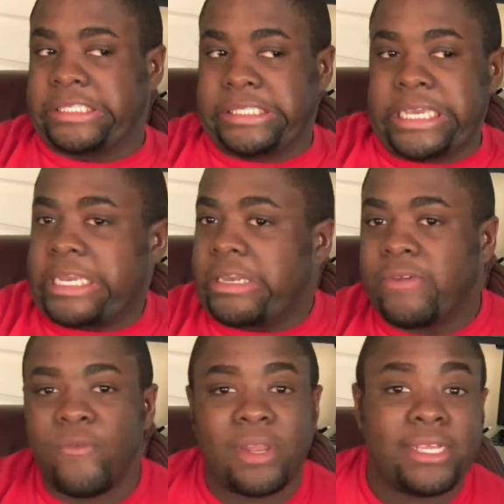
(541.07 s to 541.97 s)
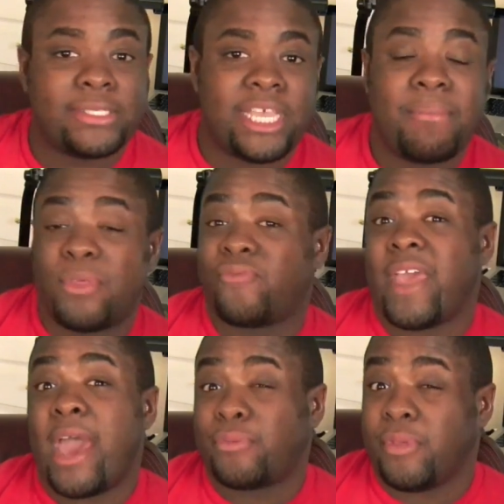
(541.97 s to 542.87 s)
didn't really seem as
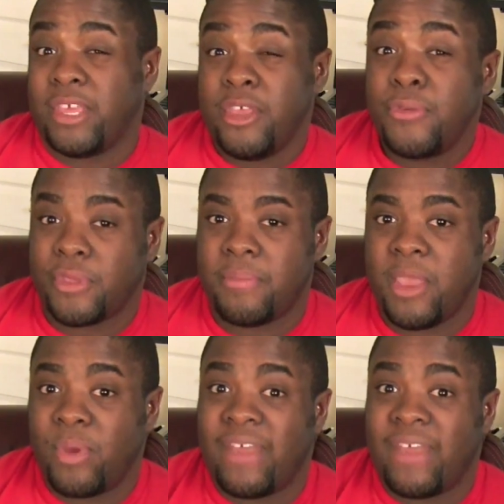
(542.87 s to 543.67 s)
fast as it used to be when